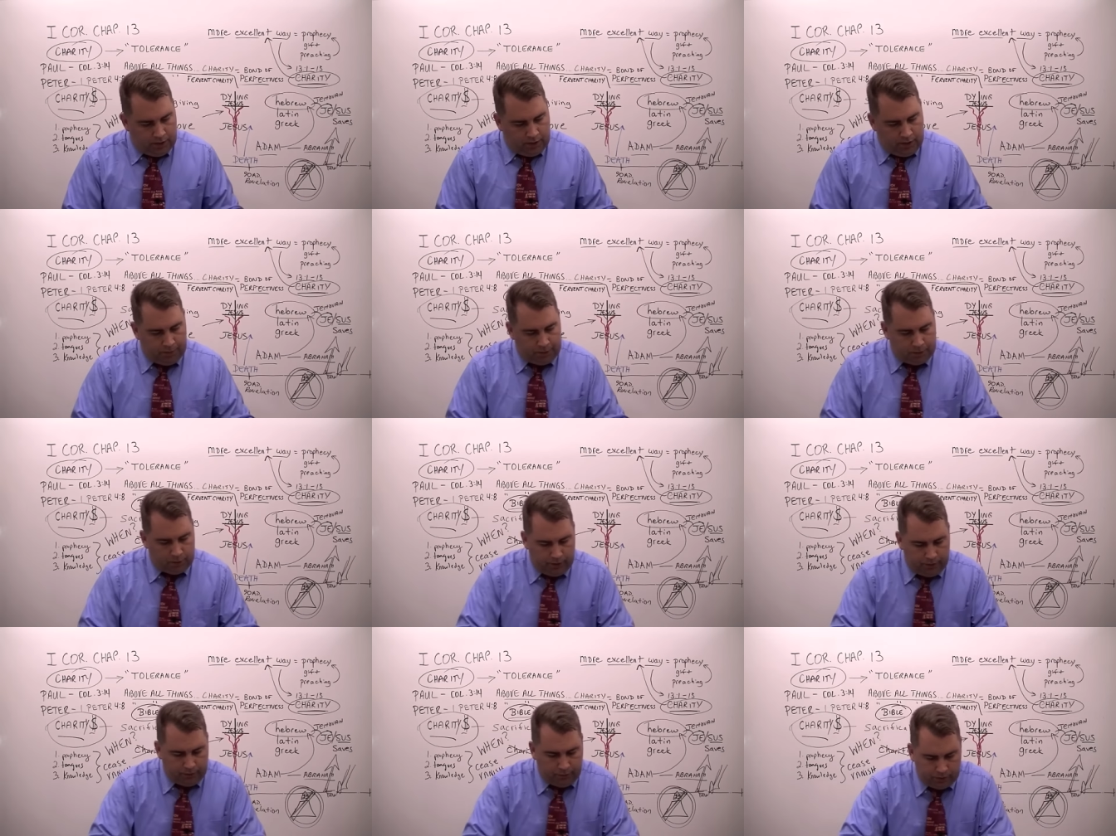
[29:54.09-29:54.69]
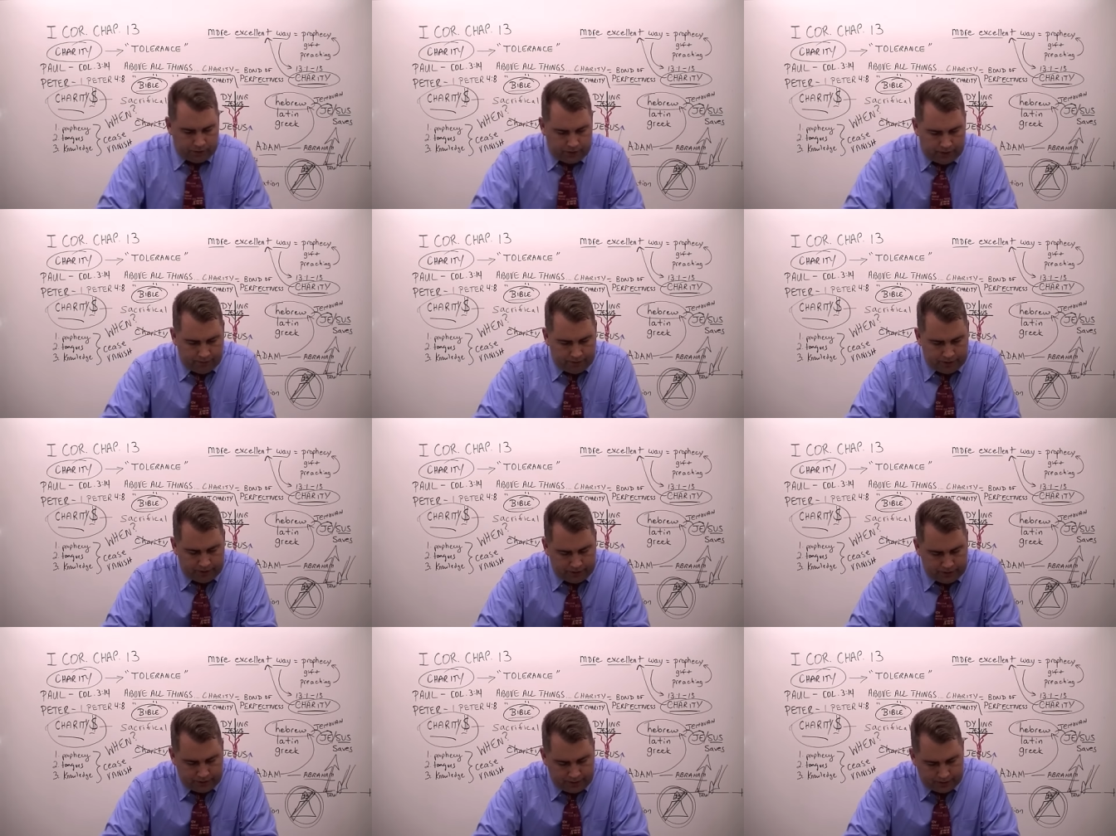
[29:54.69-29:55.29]
Numbers 24
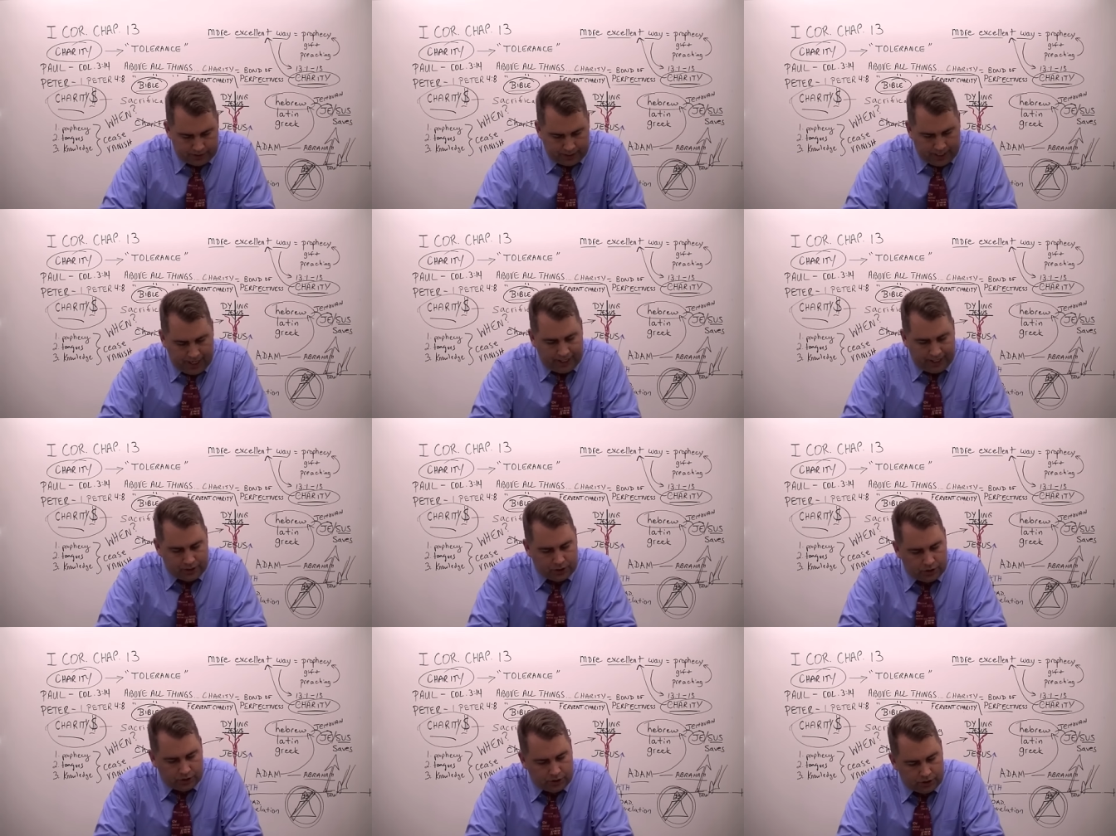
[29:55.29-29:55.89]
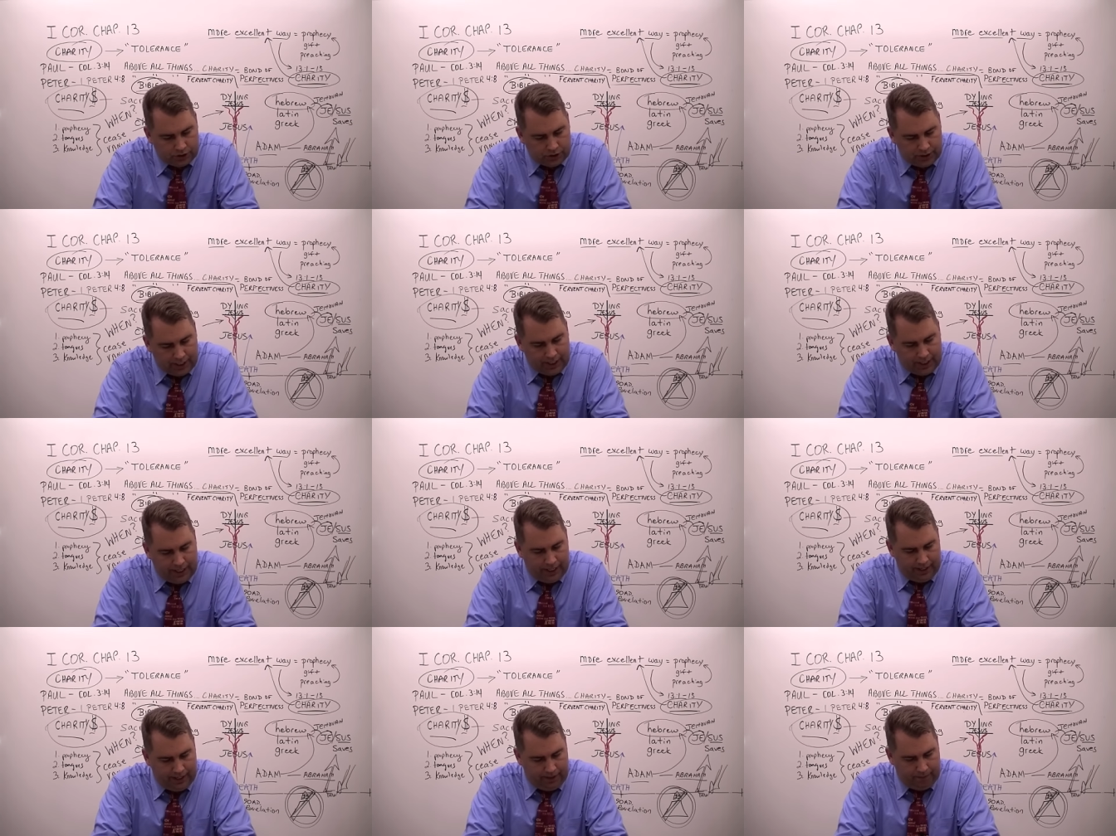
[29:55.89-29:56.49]
17 says, I shall
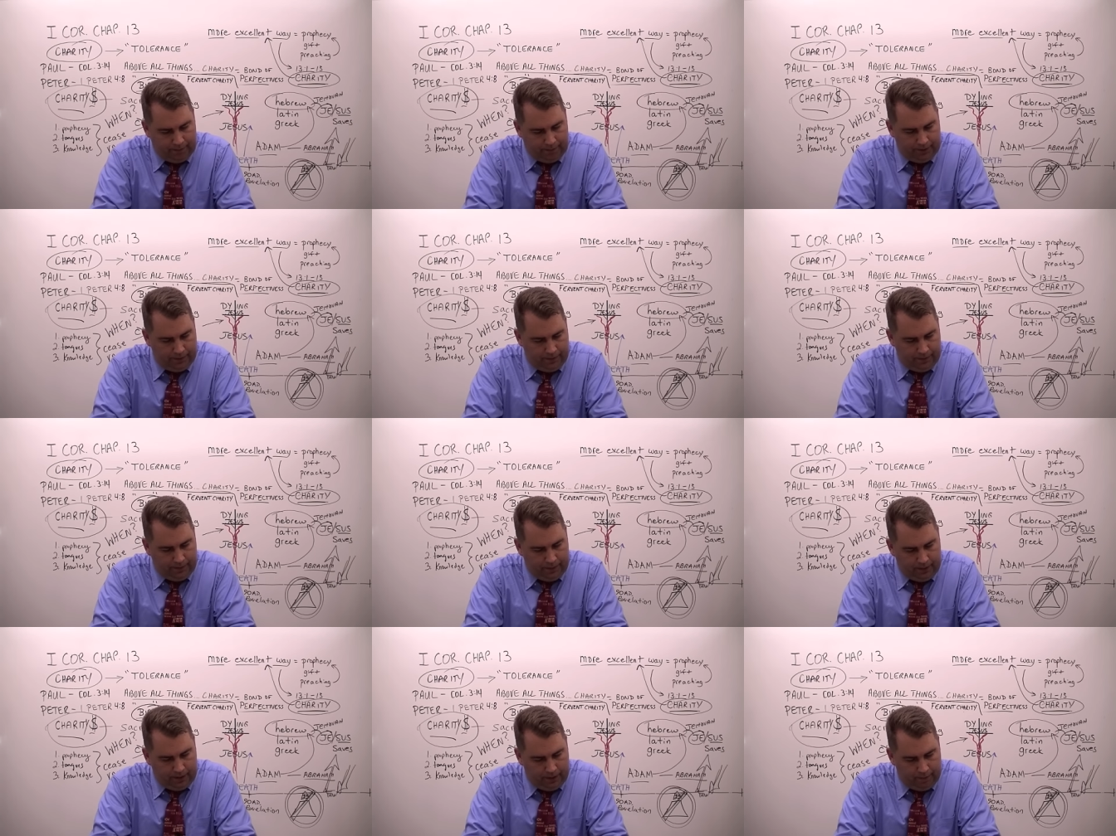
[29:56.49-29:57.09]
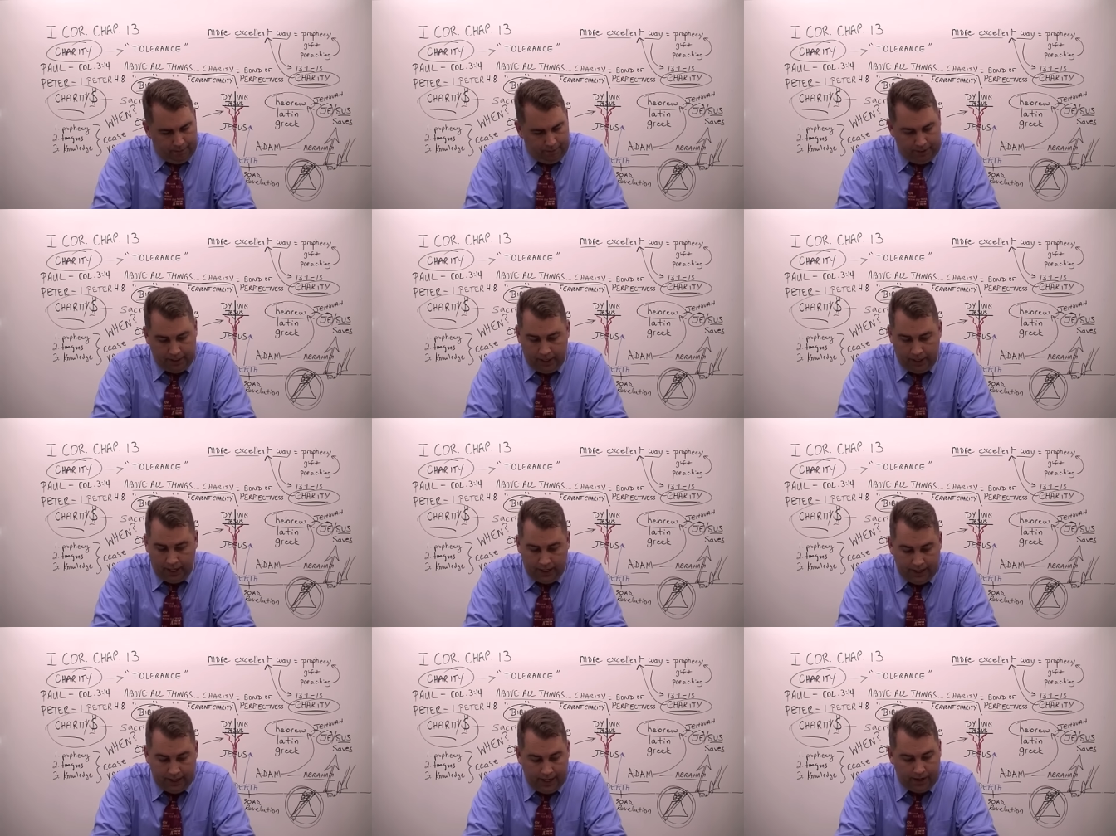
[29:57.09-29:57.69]
see him, but
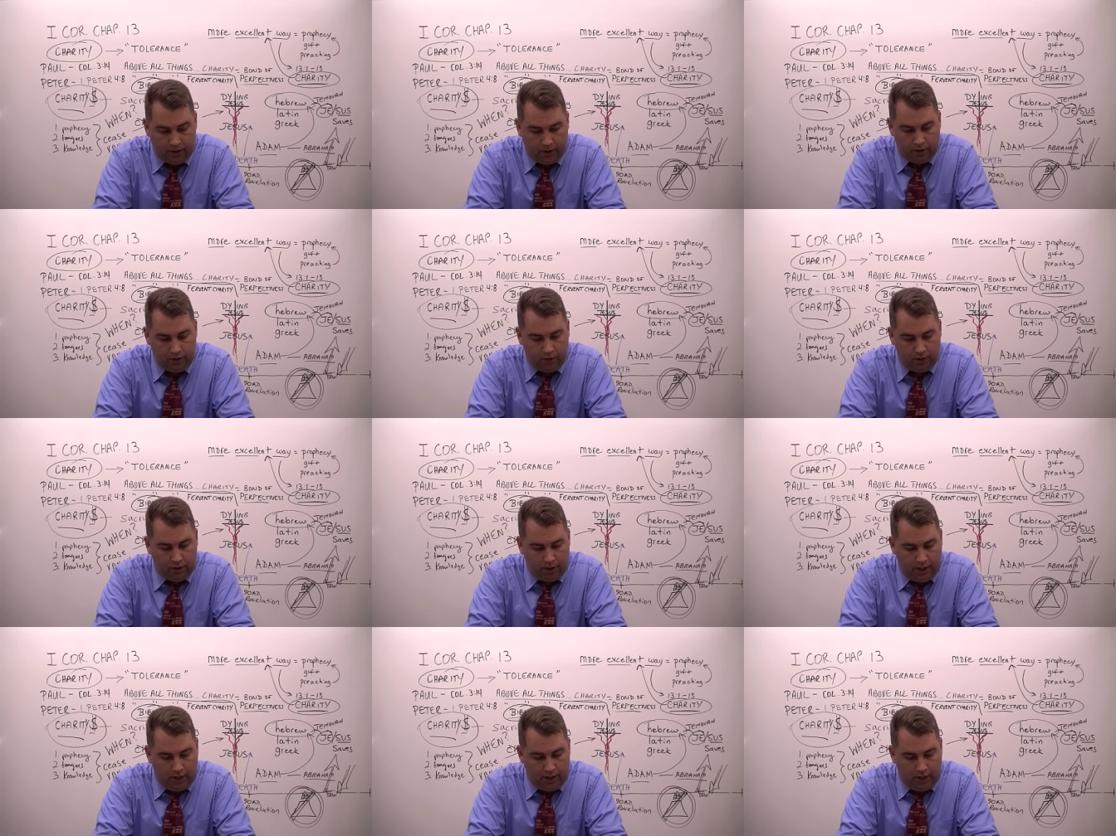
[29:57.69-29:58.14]
not now.